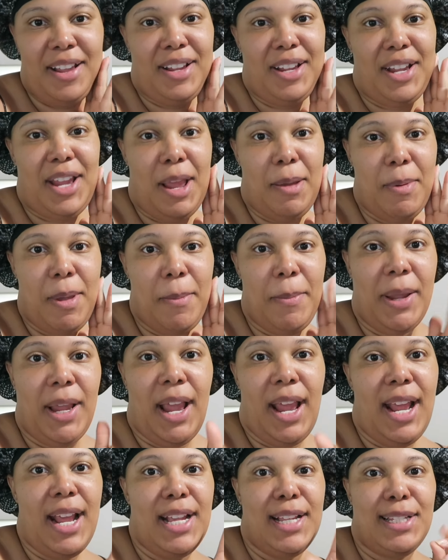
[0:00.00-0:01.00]
Yeah, baby
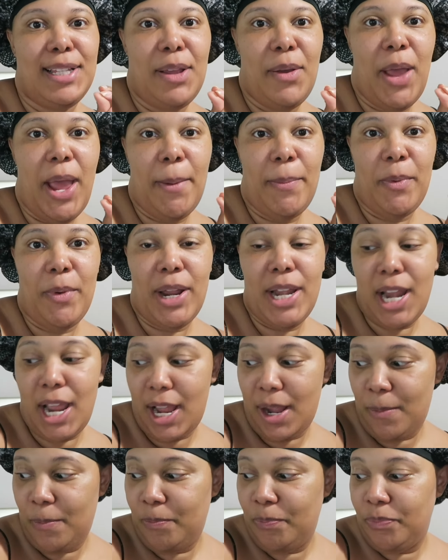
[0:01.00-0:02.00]
Kay is so happy right
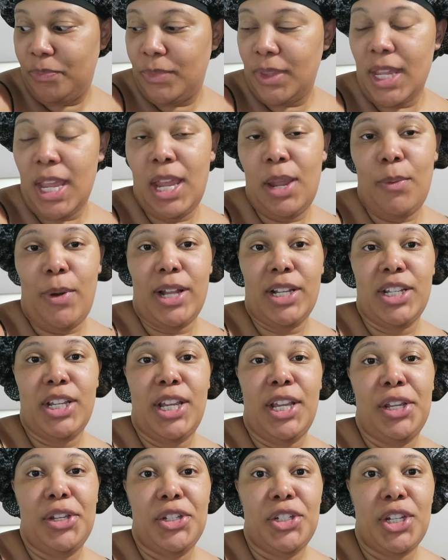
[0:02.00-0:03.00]
now. He watching
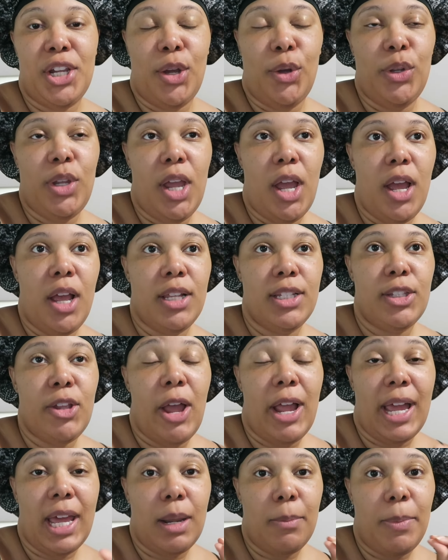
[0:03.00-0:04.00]
his show, y'all, so
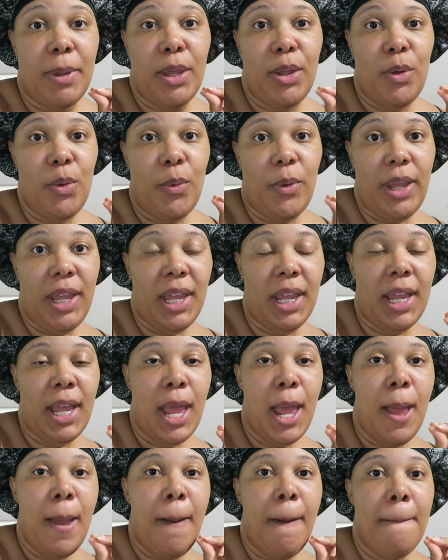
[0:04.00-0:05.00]
I gotta be quick.
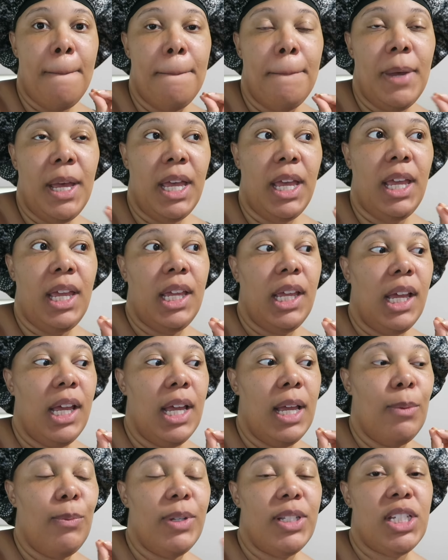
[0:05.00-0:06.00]

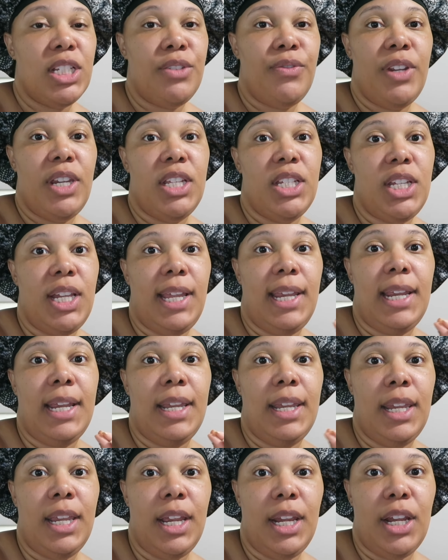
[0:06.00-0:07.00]
But we just finished
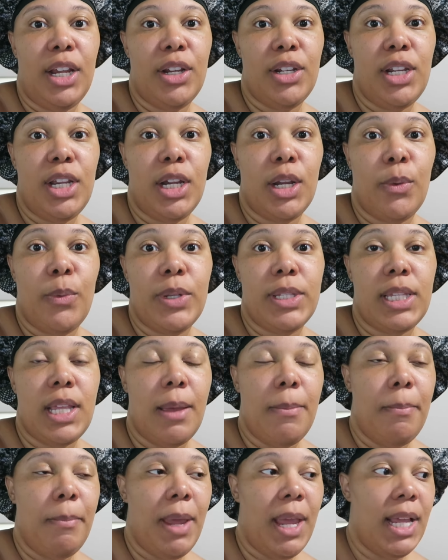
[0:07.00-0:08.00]
eating dinner. Dinner was
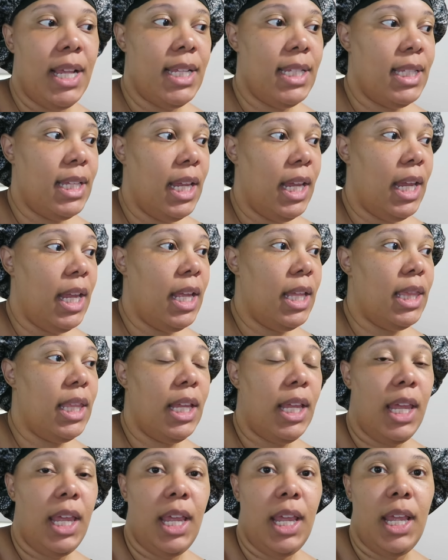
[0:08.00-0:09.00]
amazing. The
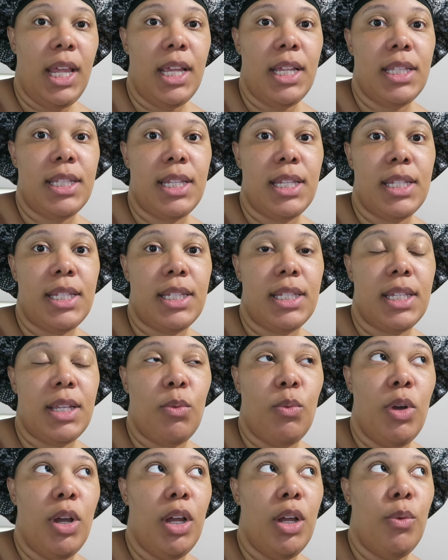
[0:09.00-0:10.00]
kids,
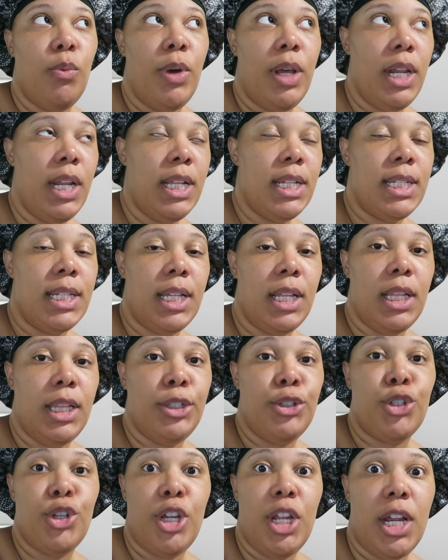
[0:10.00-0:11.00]

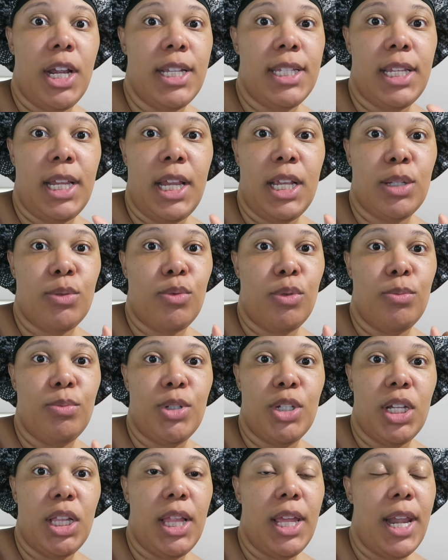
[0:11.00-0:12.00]
Junior is in his room
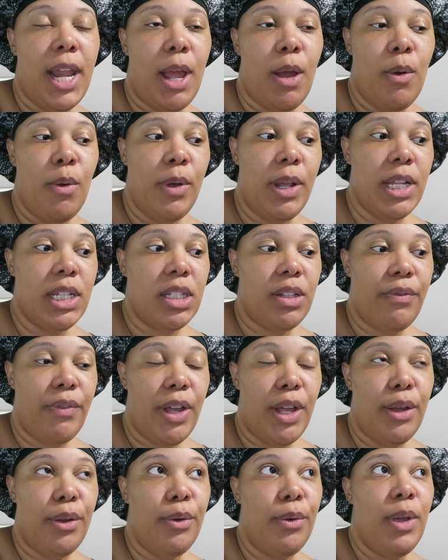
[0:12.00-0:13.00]
chilling out on his
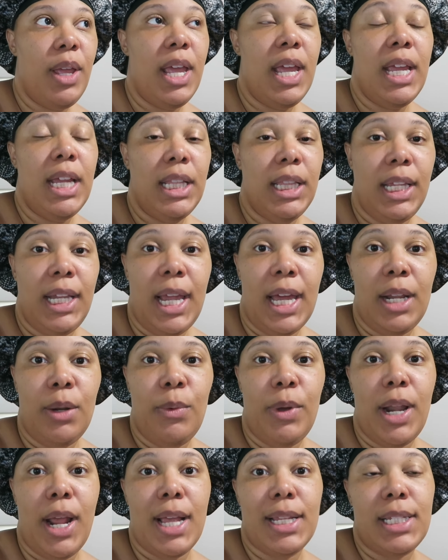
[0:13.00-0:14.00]
phone. Liana
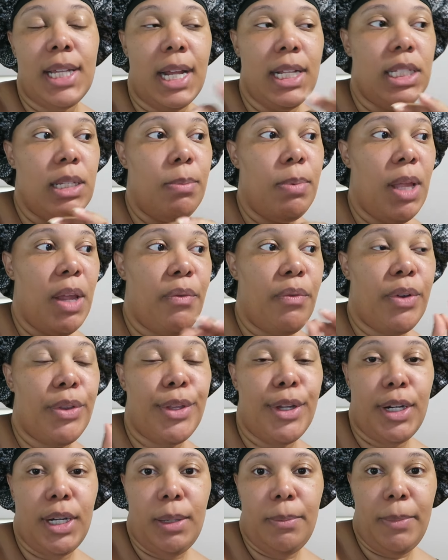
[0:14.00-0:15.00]
went outside to play for
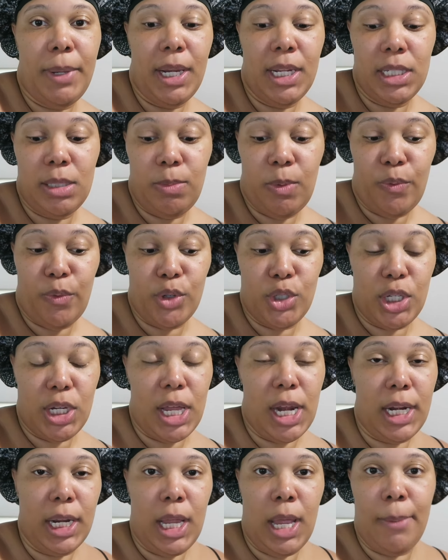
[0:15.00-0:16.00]
30 minutes before she
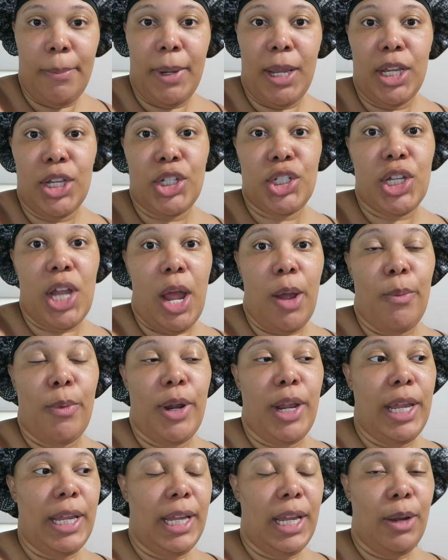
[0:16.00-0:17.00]
got to come in,
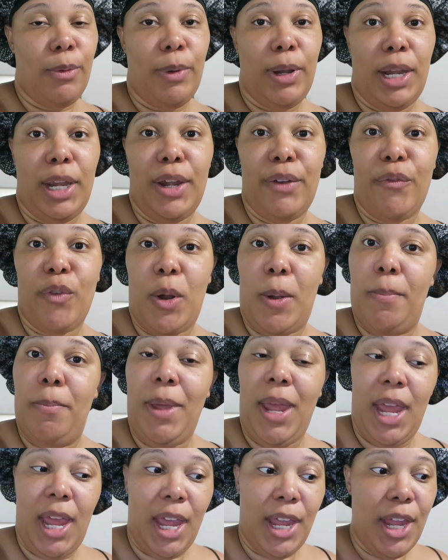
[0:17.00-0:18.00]
shower, and get ready for a
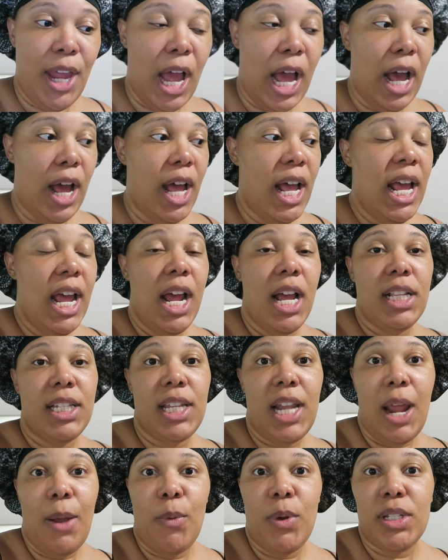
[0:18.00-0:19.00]
day, y'all.
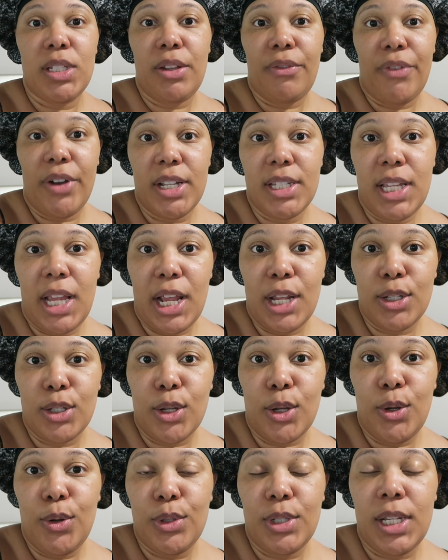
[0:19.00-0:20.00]
Today was the first day of
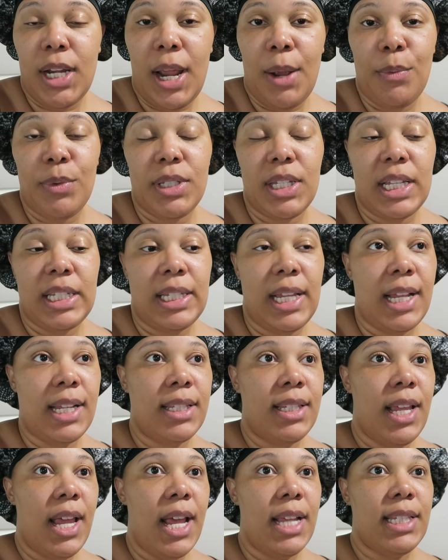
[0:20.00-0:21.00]
school. Today was a
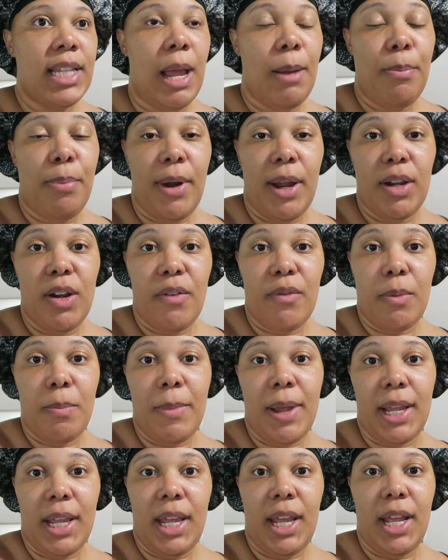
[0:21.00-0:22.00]
success. I prayed over
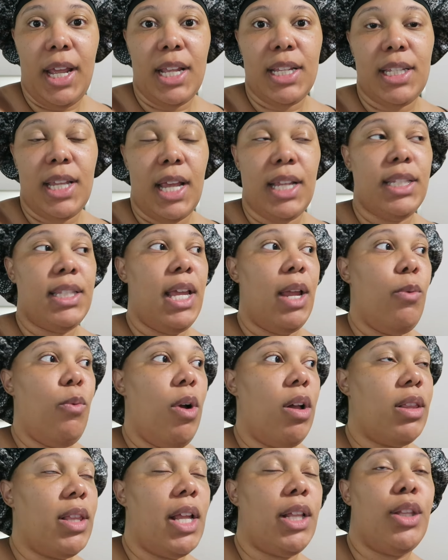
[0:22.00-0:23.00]
my kids as they
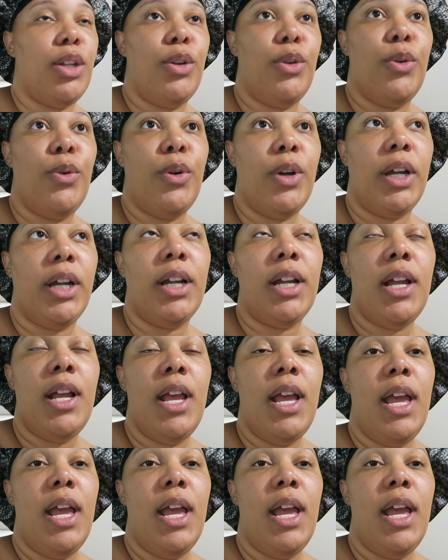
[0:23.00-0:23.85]
walked out the door.